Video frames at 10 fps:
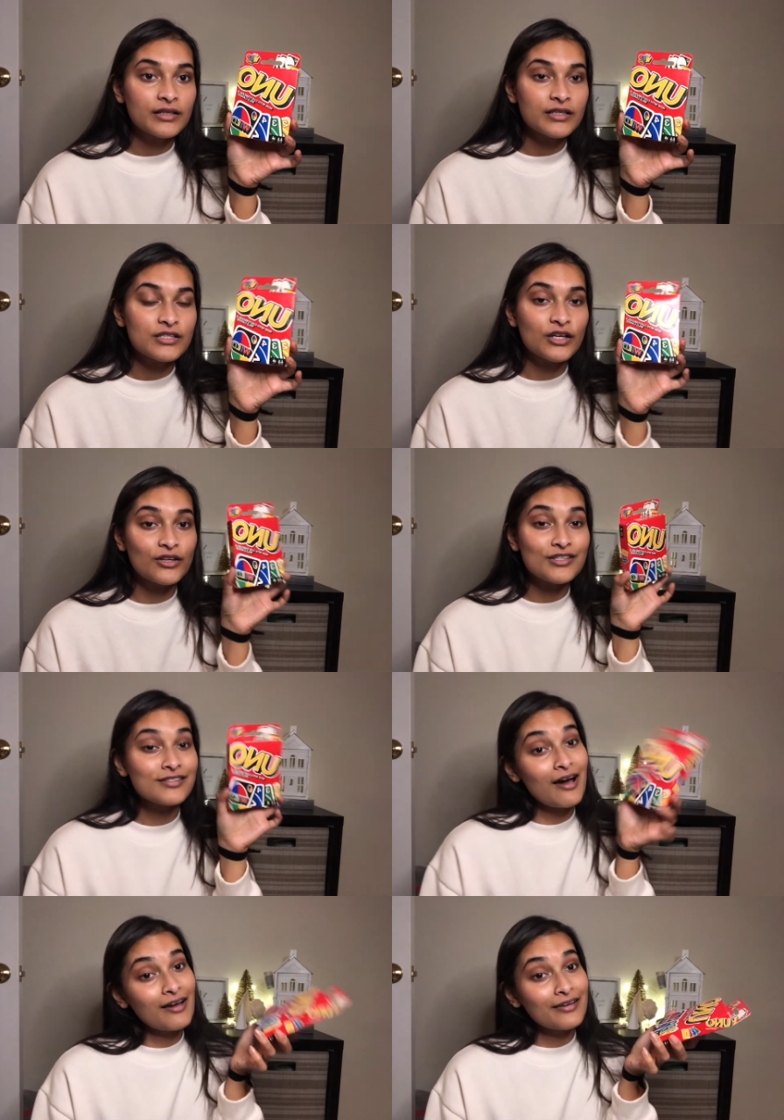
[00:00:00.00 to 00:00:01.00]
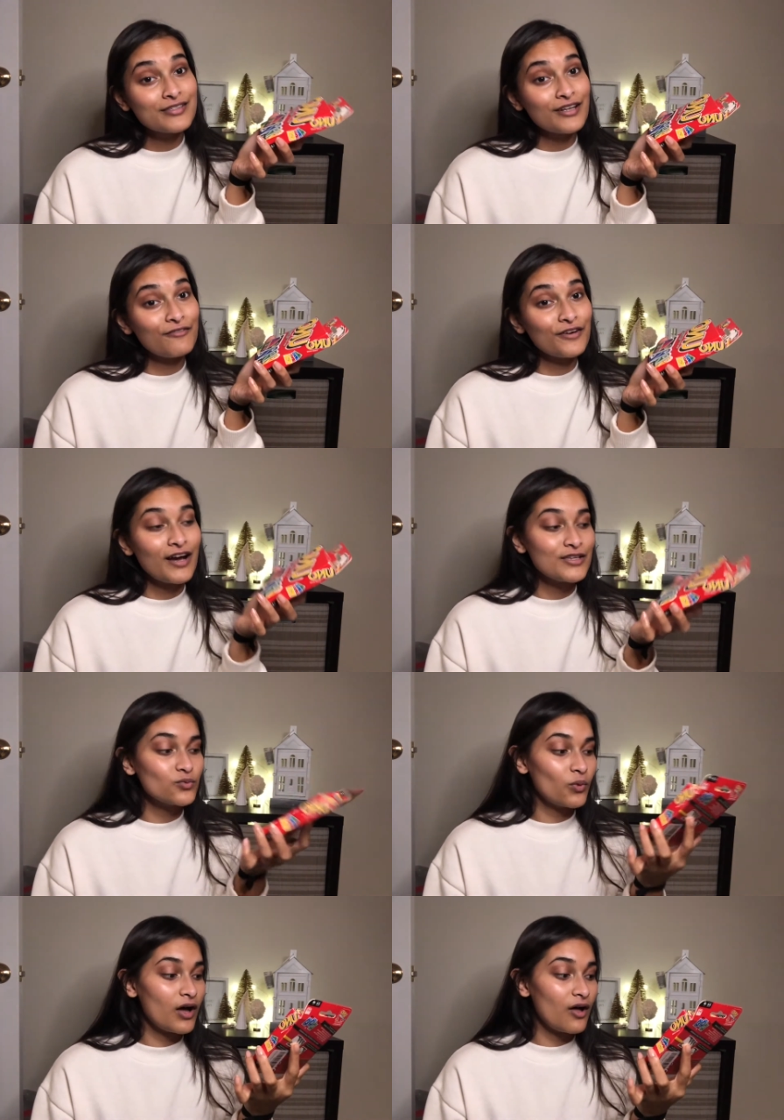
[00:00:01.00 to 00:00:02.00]
It's a good stocking stuffer as
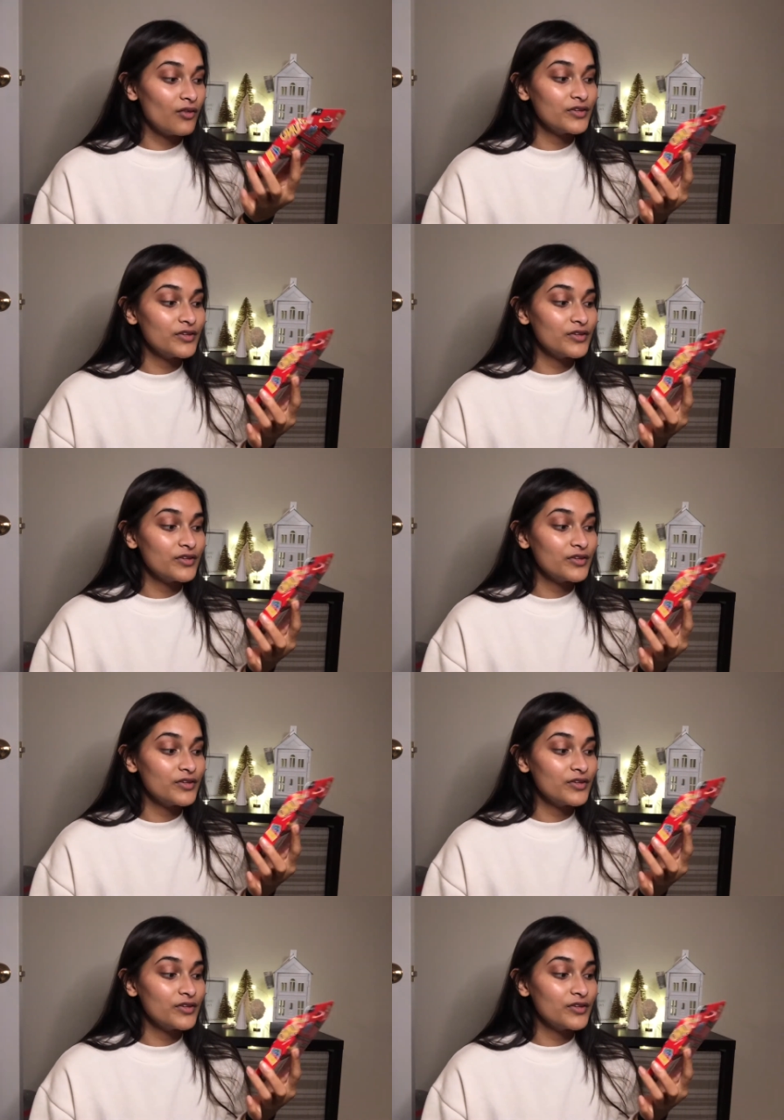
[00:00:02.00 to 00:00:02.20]
well.